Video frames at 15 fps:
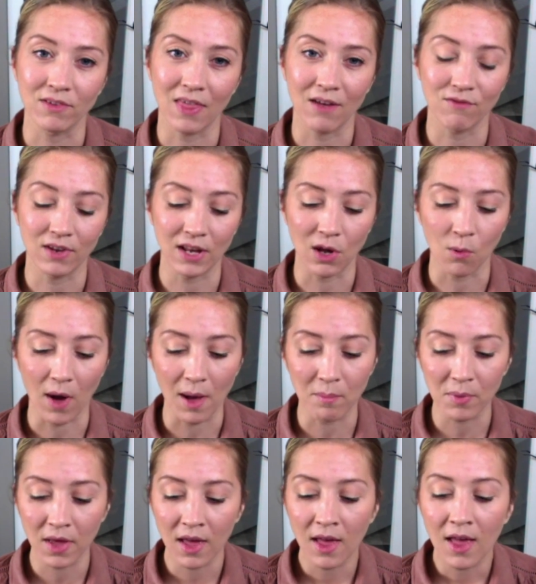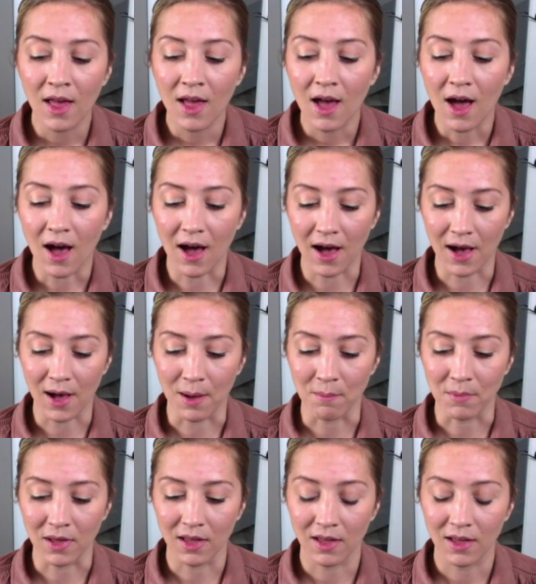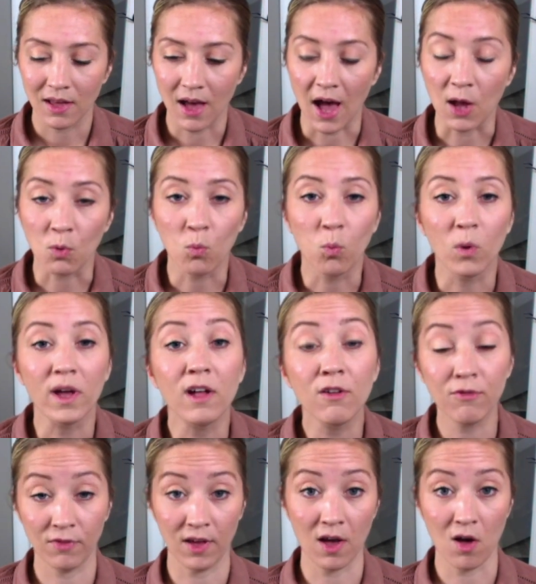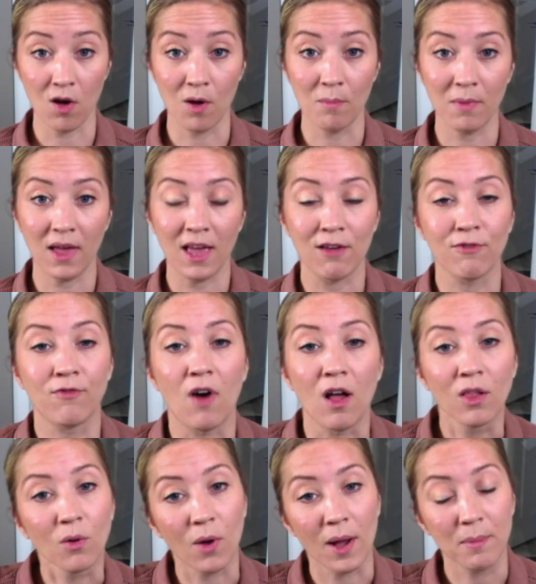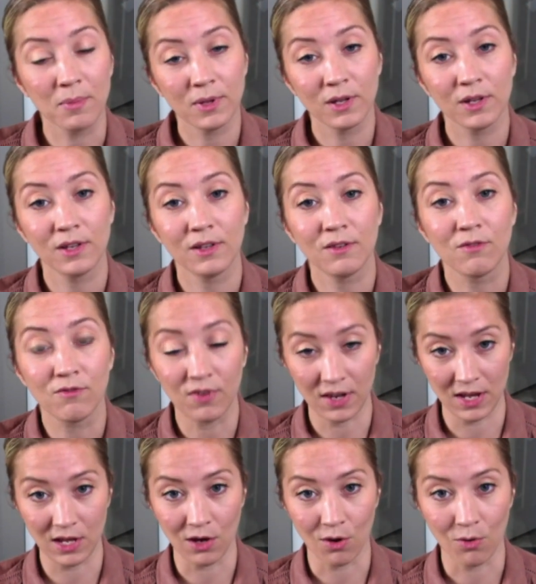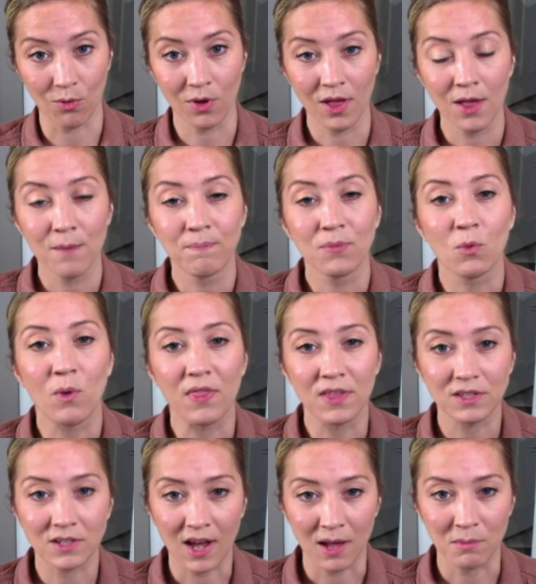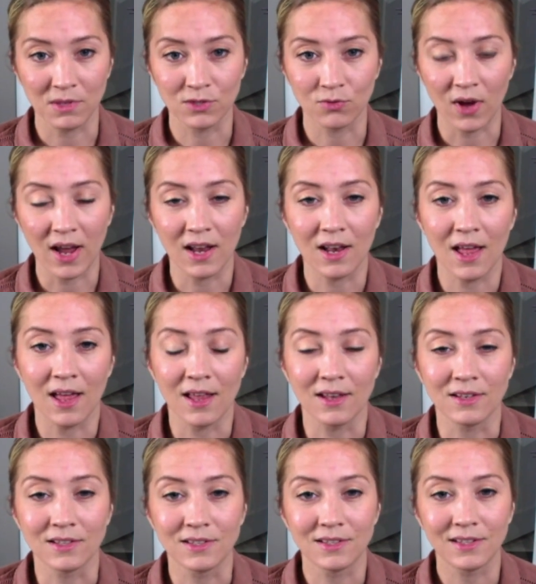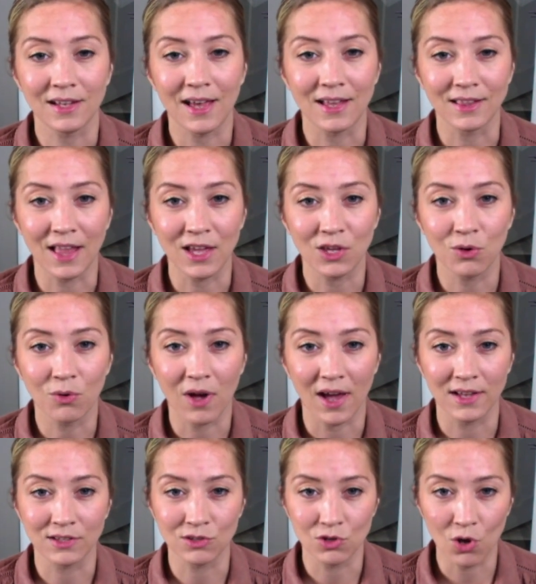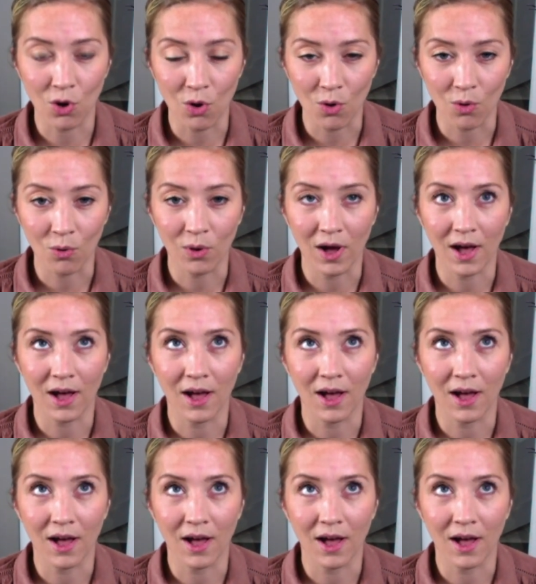that video up. I will film a follow-up video when the time is right and let you guys know